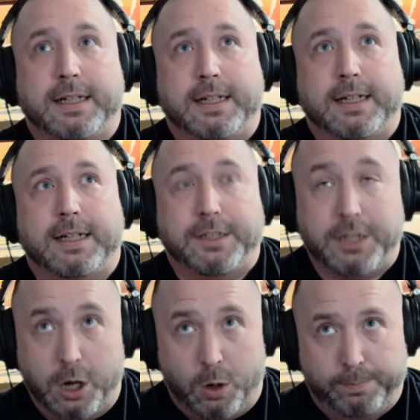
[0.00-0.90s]
no.
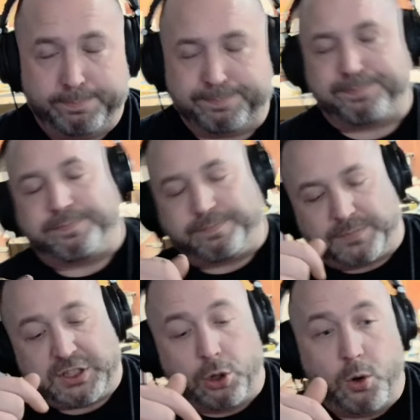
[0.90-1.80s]

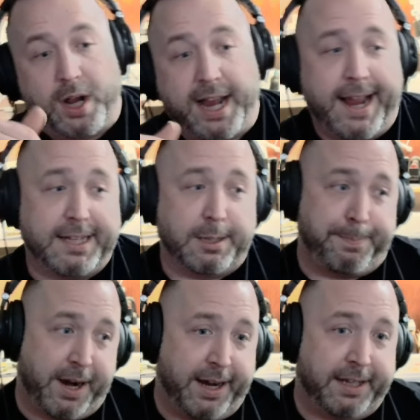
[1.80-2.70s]
So I had to
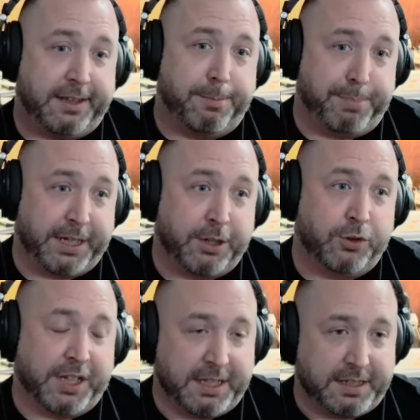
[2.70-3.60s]
buy the bigger
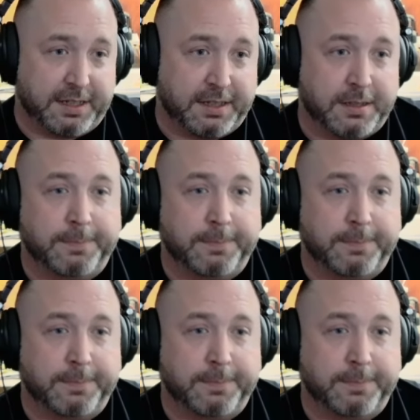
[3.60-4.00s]
lenses.